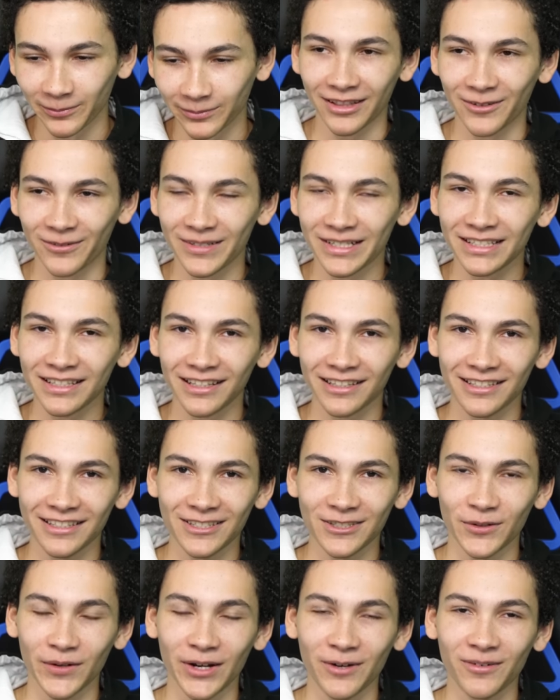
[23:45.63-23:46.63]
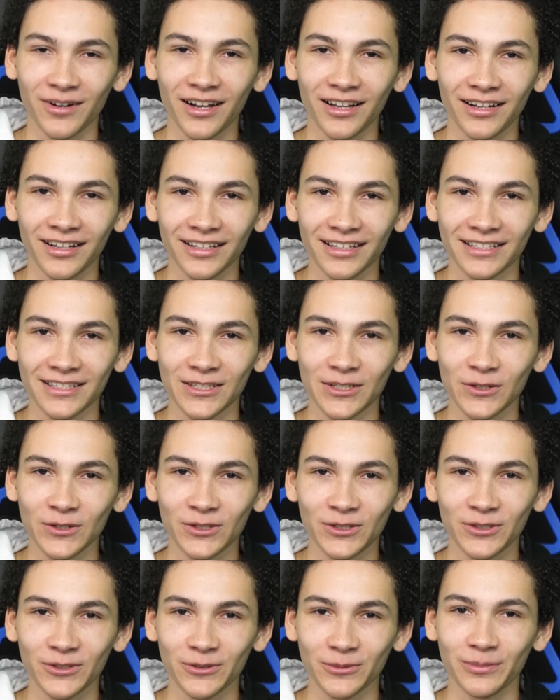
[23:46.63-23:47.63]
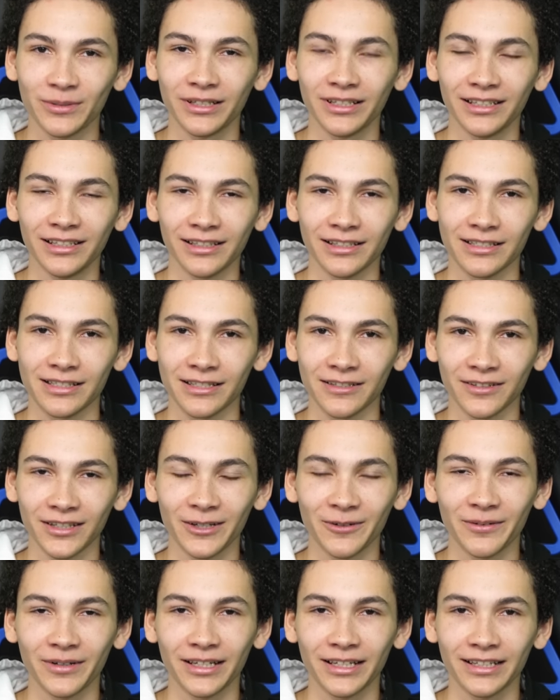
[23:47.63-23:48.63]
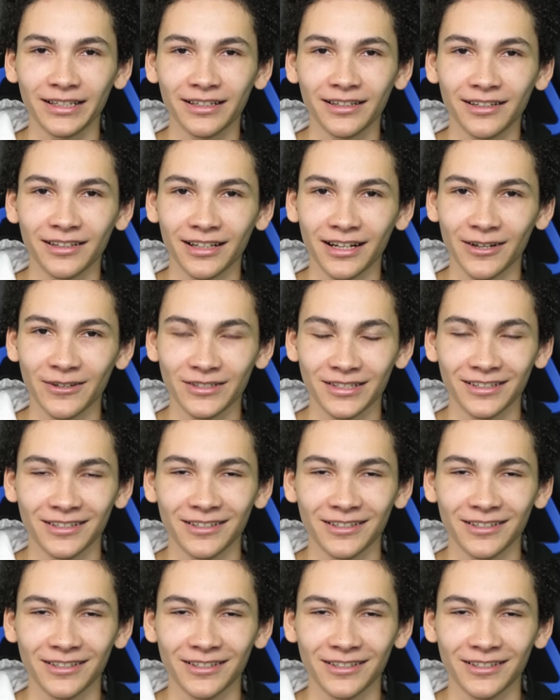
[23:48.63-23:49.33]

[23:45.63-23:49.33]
The reason this is so ironic is YouTube is the only way that I